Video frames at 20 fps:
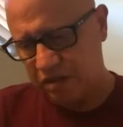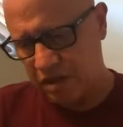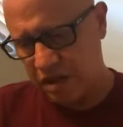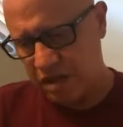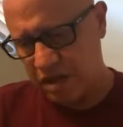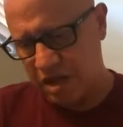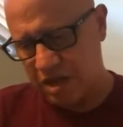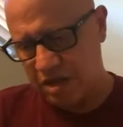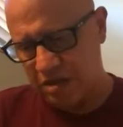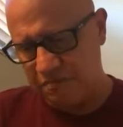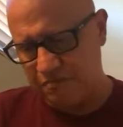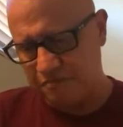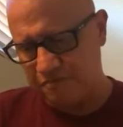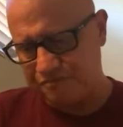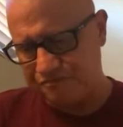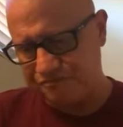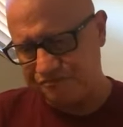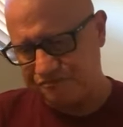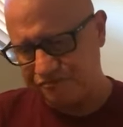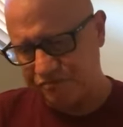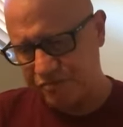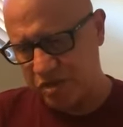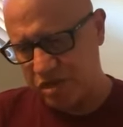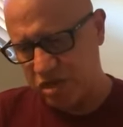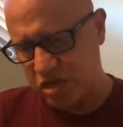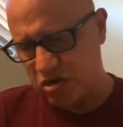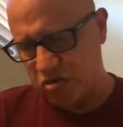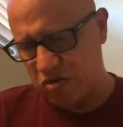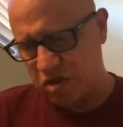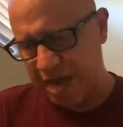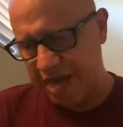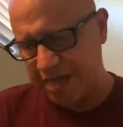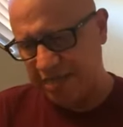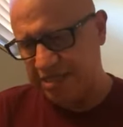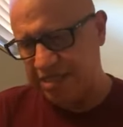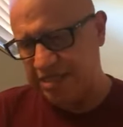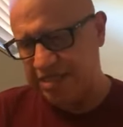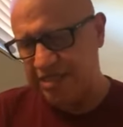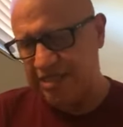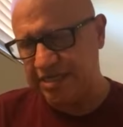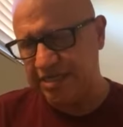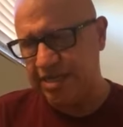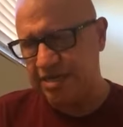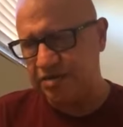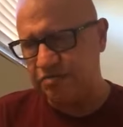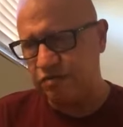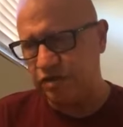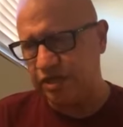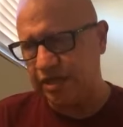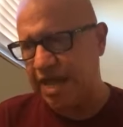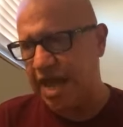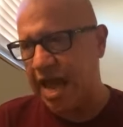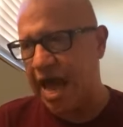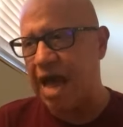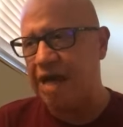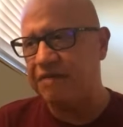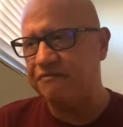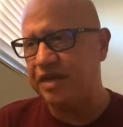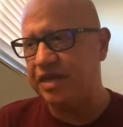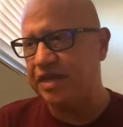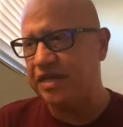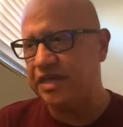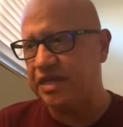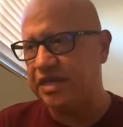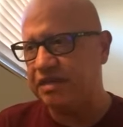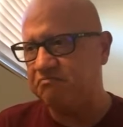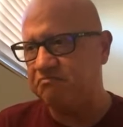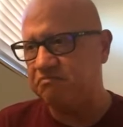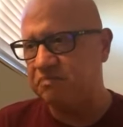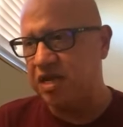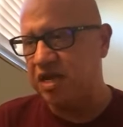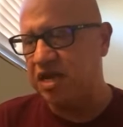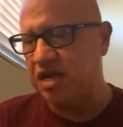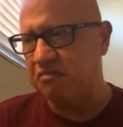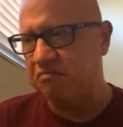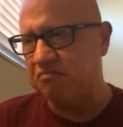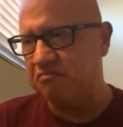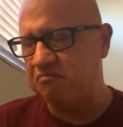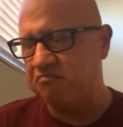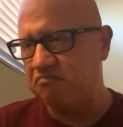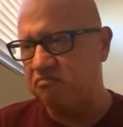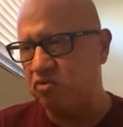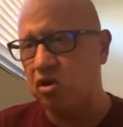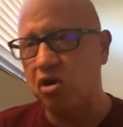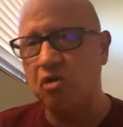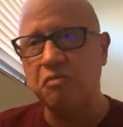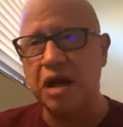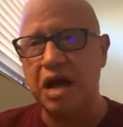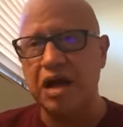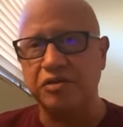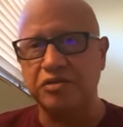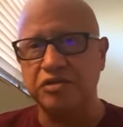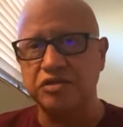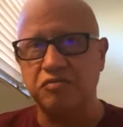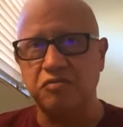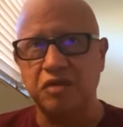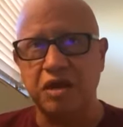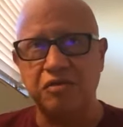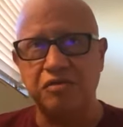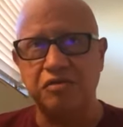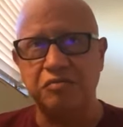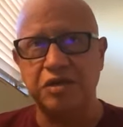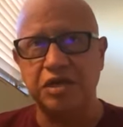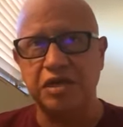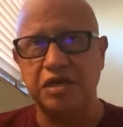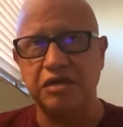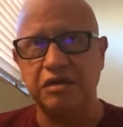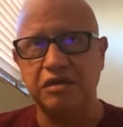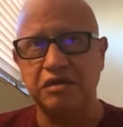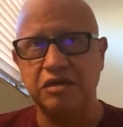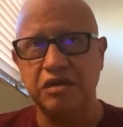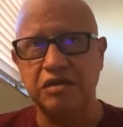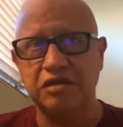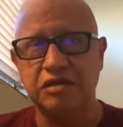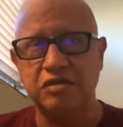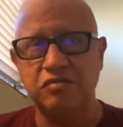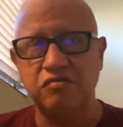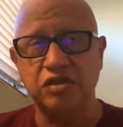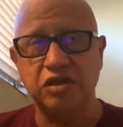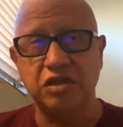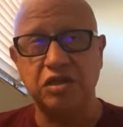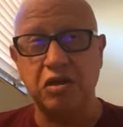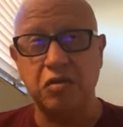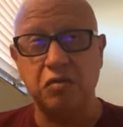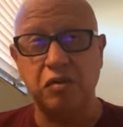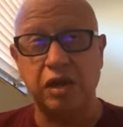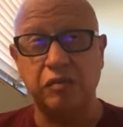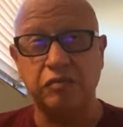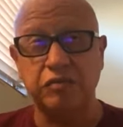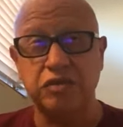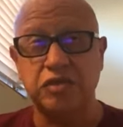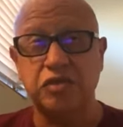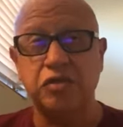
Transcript: um, you know, I didn't really have any um, role models around me. I didn't really know what I was